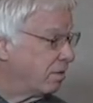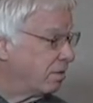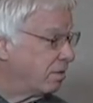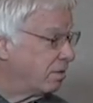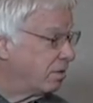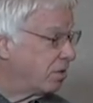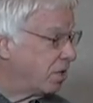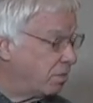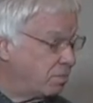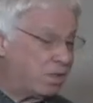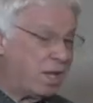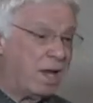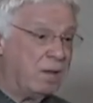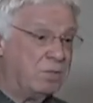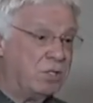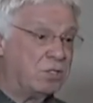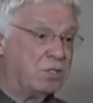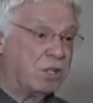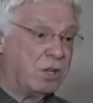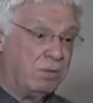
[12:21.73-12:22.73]
Sometimes
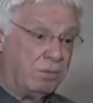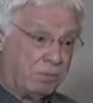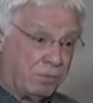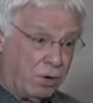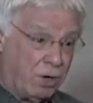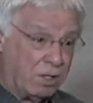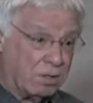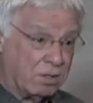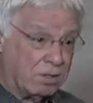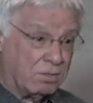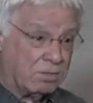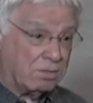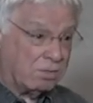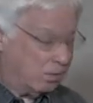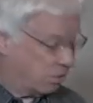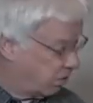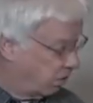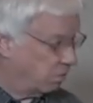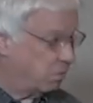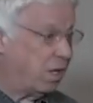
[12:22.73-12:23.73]
it's confront,
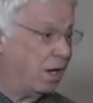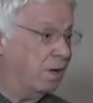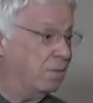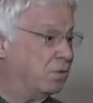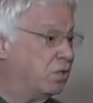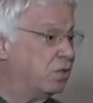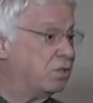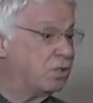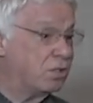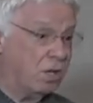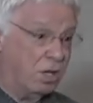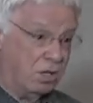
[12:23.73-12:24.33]
sometimes it's